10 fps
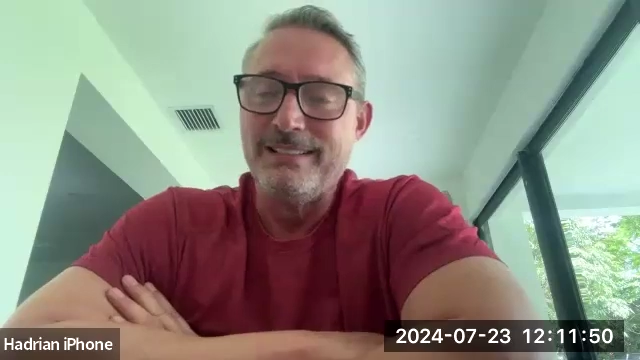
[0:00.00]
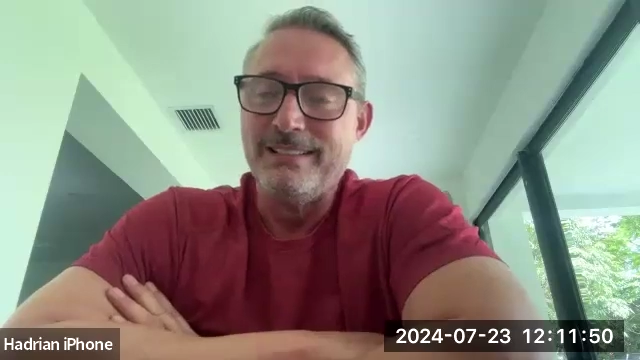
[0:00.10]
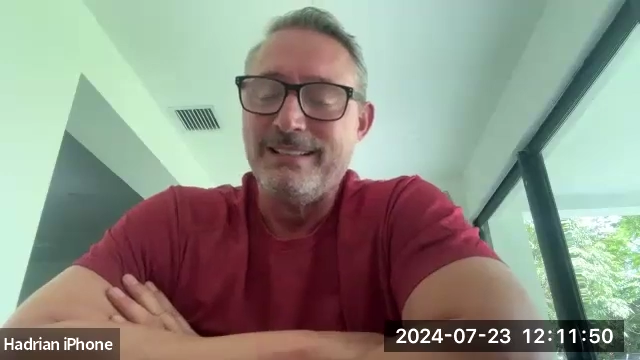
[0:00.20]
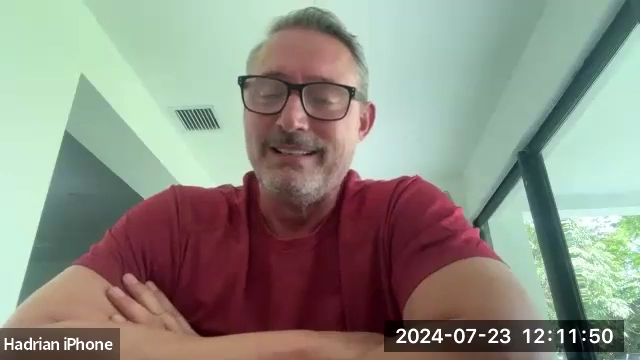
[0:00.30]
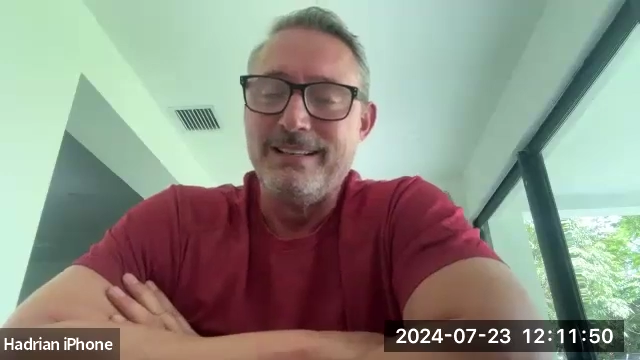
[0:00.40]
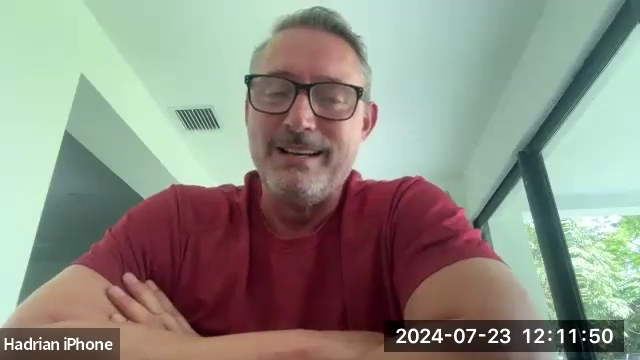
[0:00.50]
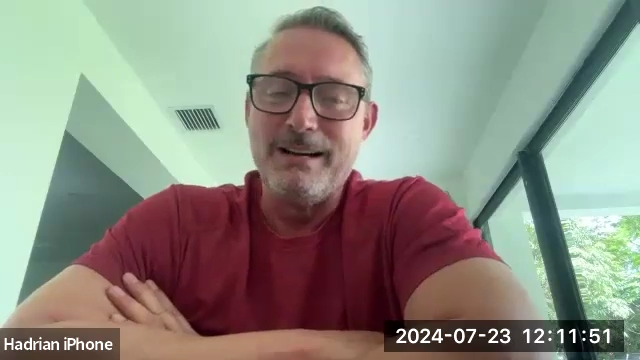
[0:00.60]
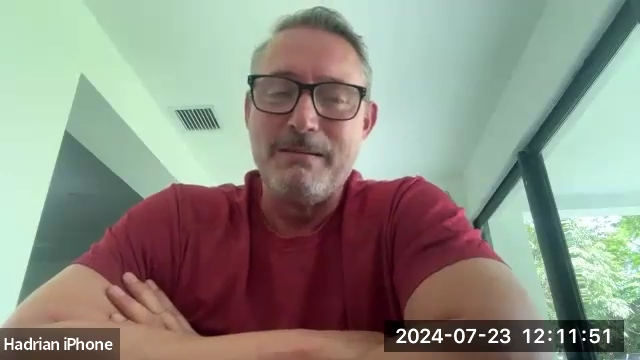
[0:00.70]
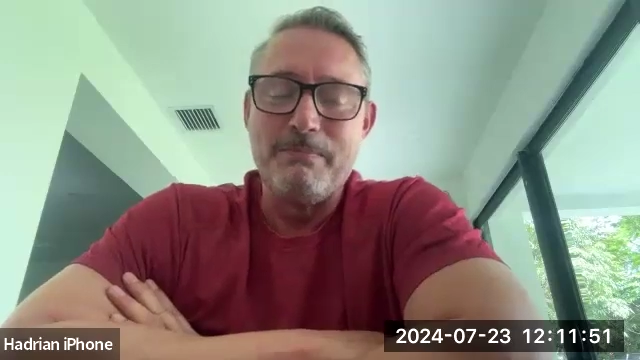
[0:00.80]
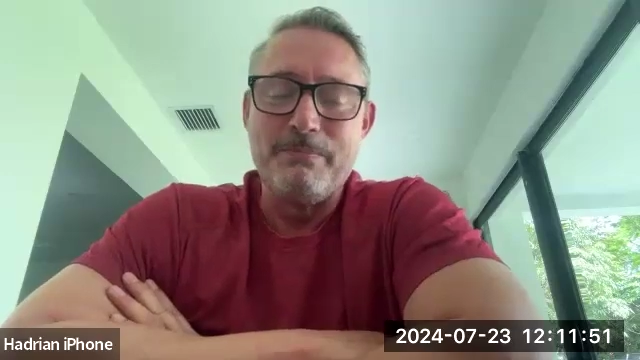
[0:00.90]

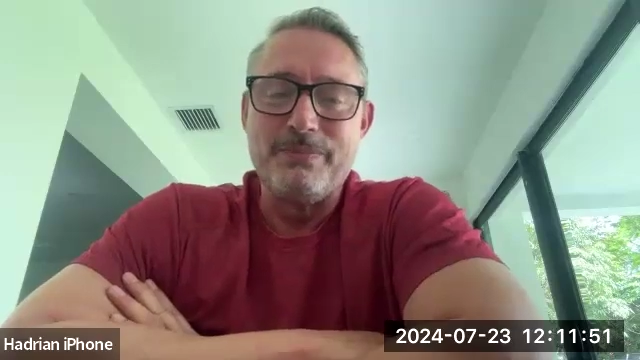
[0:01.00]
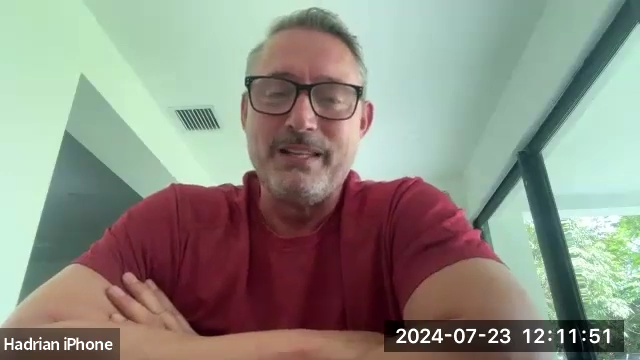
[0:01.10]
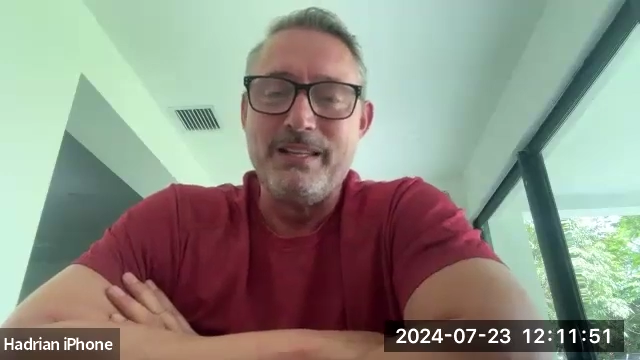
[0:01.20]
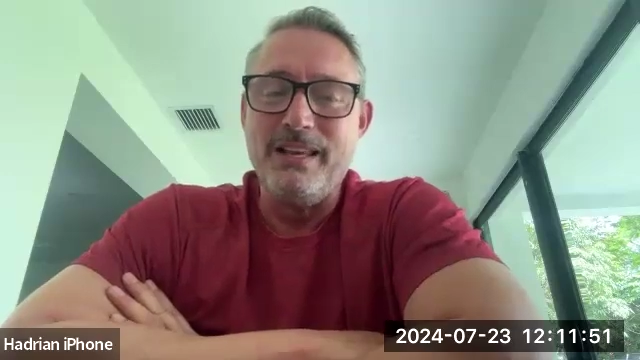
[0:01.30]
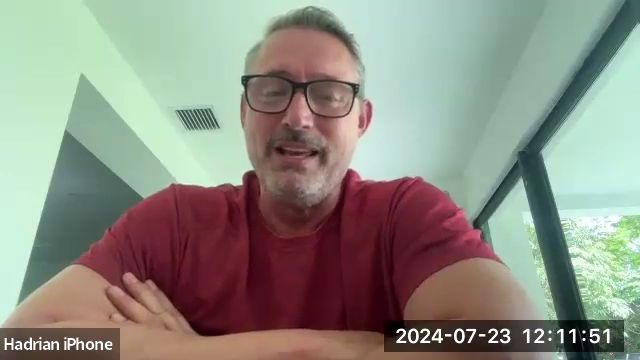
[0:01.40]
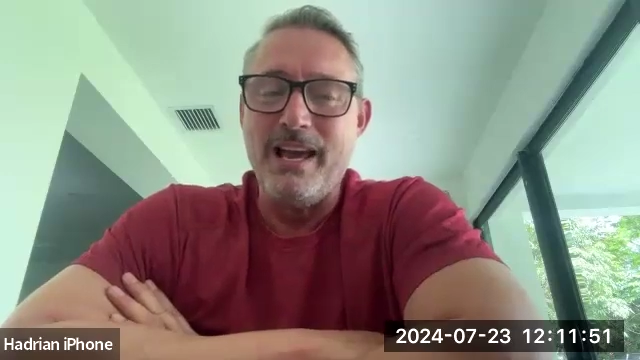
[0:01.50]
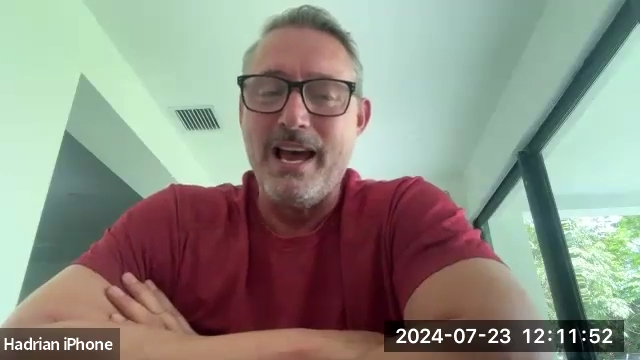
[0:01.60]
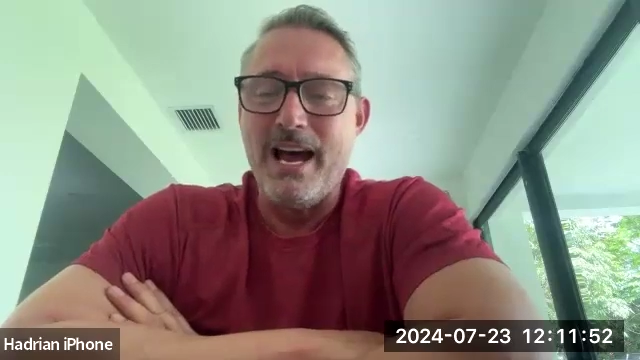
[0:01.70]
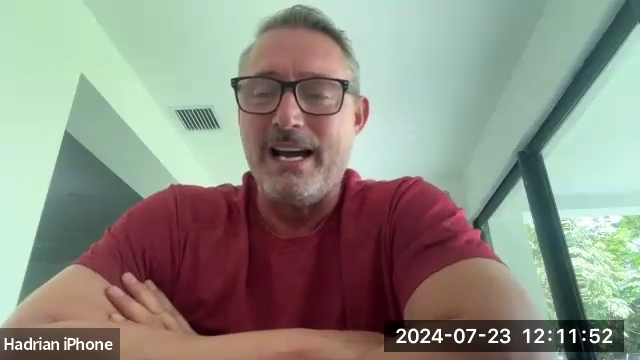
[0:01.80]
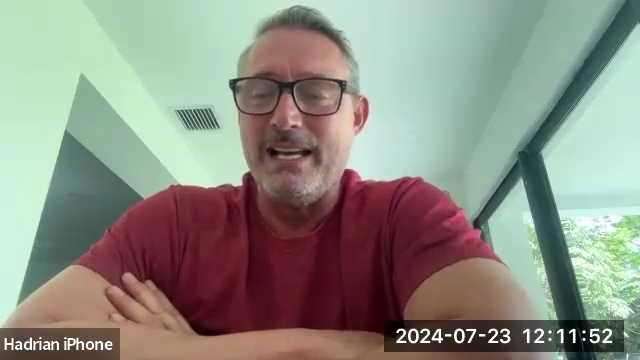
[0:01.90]

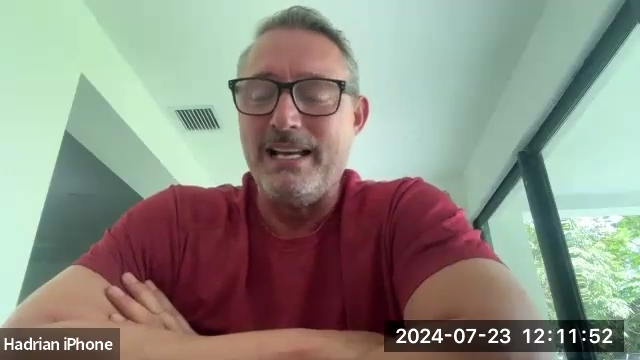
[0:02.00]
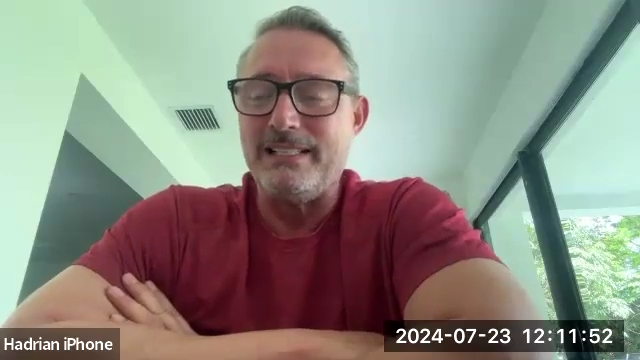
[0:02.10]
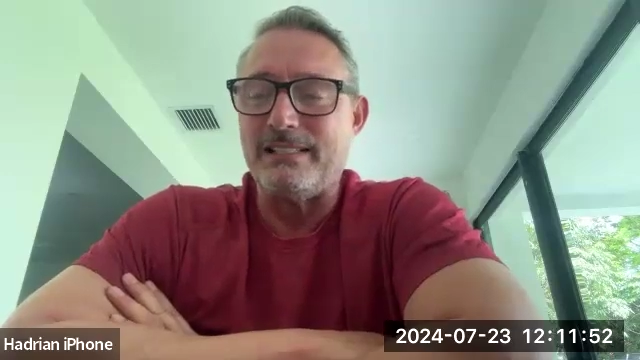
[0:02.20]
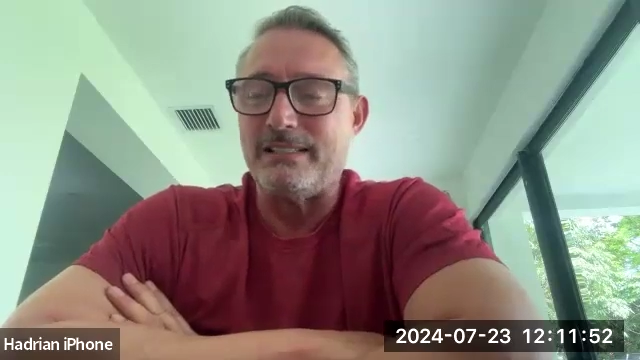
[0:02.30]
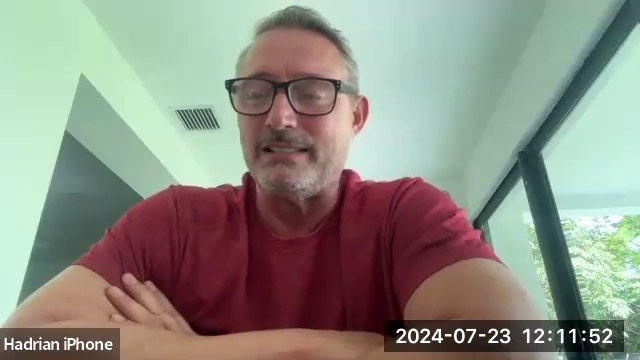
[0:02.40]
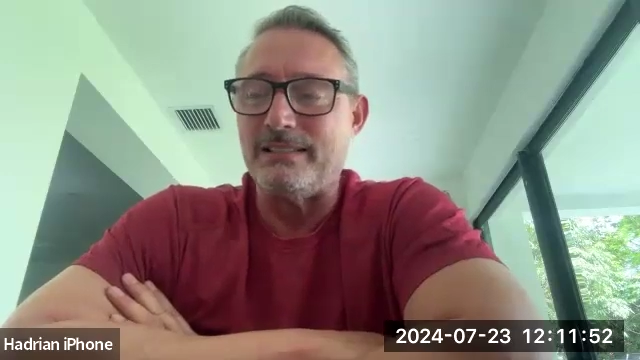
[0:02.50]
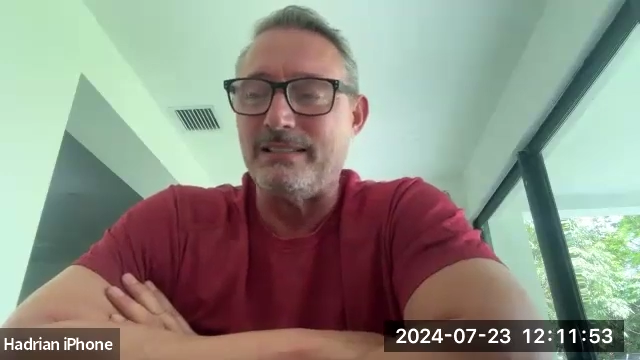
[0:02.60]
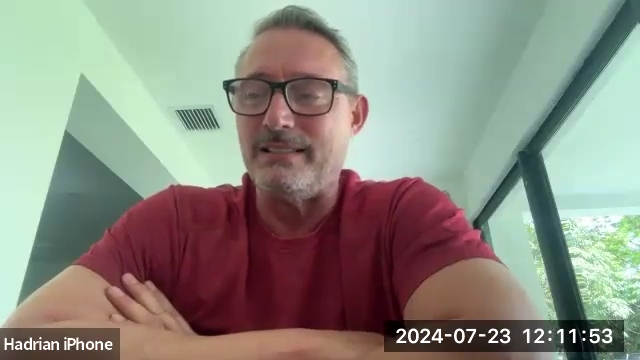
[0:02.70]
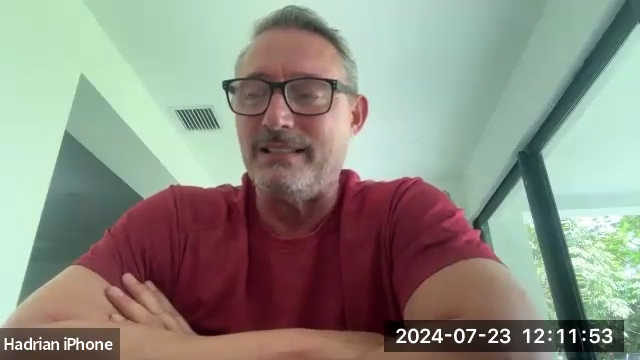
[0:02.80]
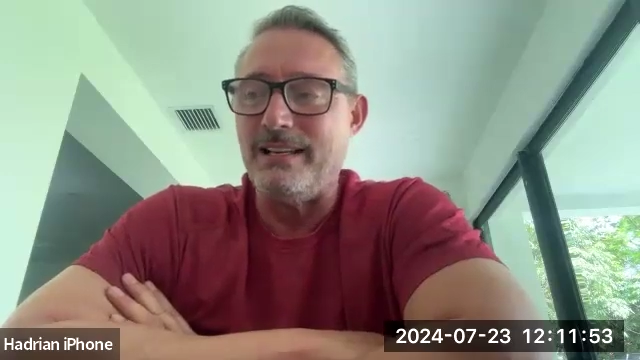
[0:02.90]
yeah,
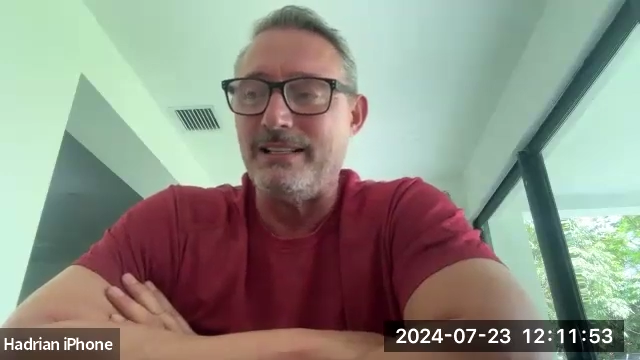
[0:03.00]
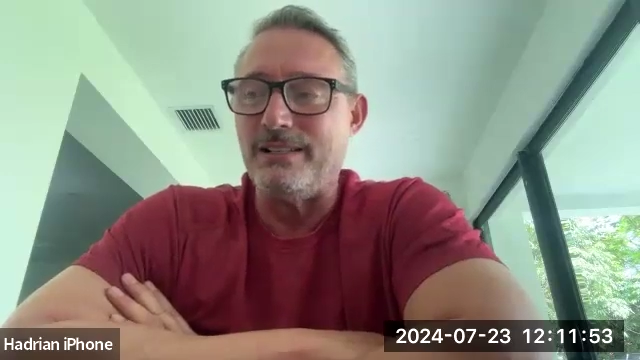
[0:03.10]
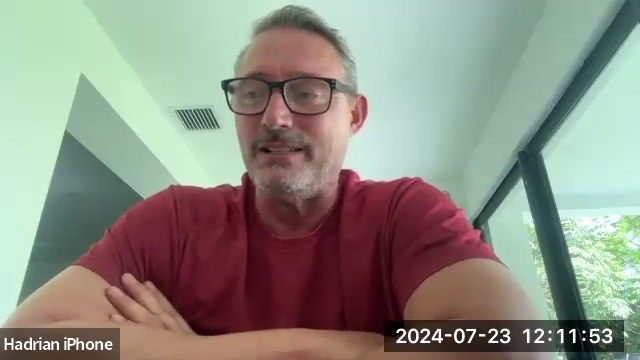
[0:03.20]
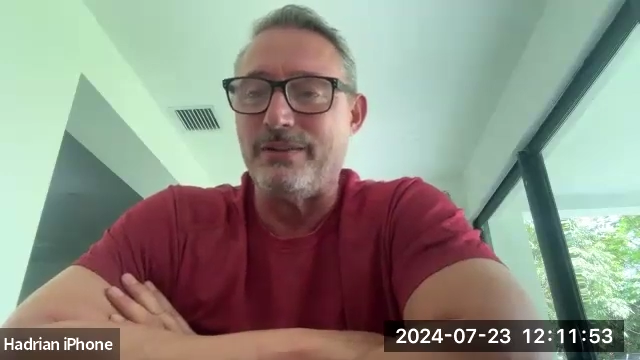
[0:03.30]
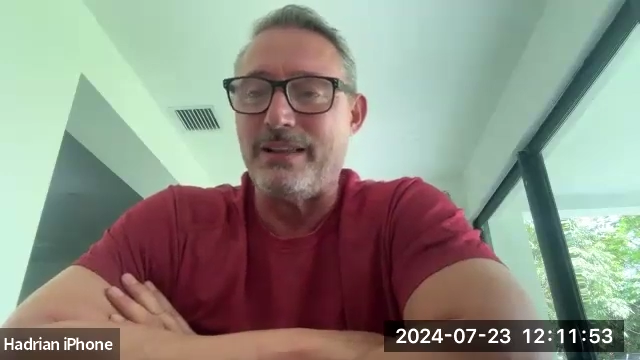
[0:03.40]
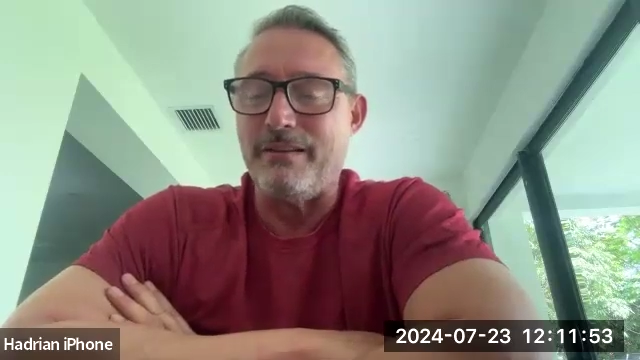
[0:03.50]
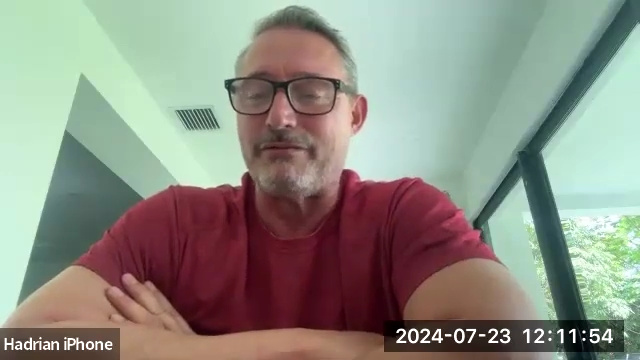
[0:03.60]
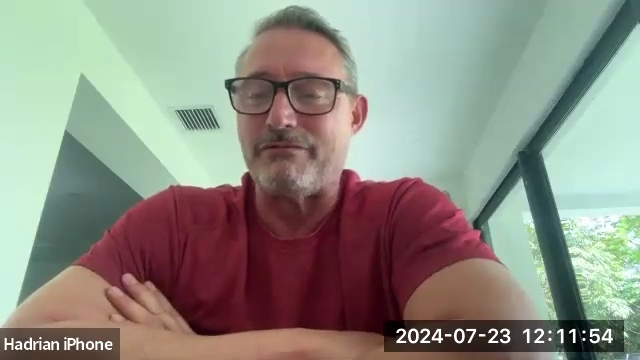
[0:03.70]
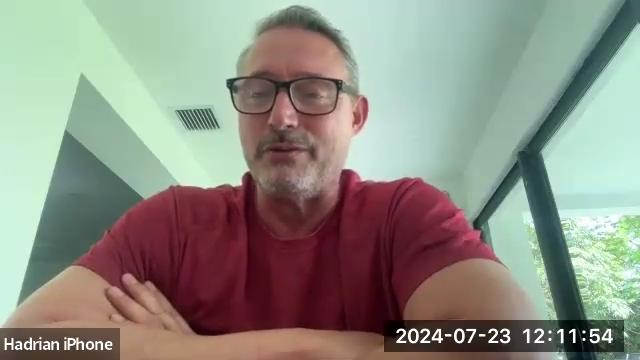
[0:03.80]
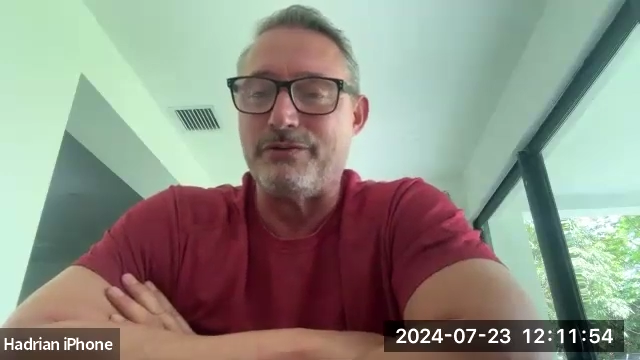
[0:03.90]
it's not that
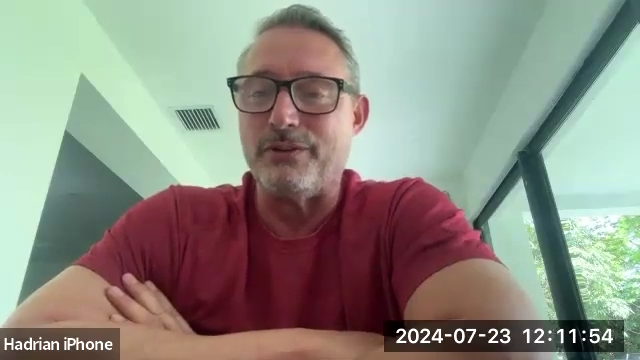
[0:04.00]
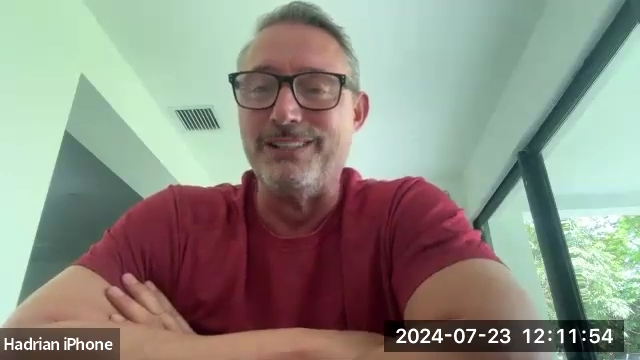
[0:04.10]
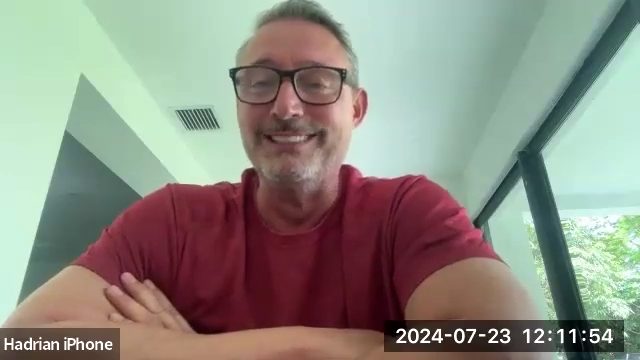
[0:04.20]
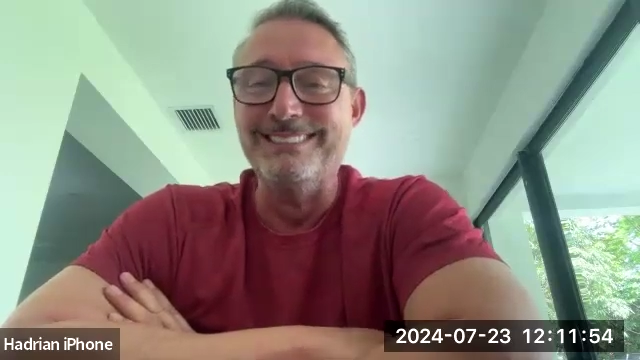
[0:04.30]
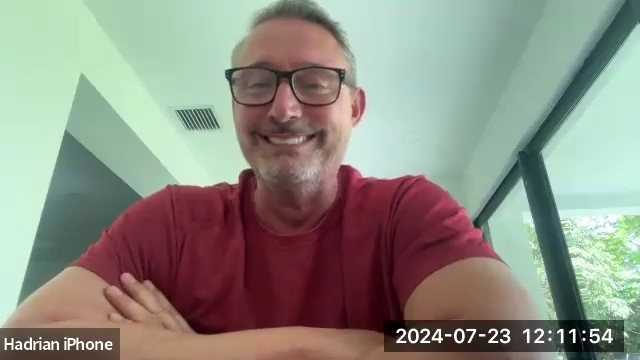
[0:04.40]
fruitful.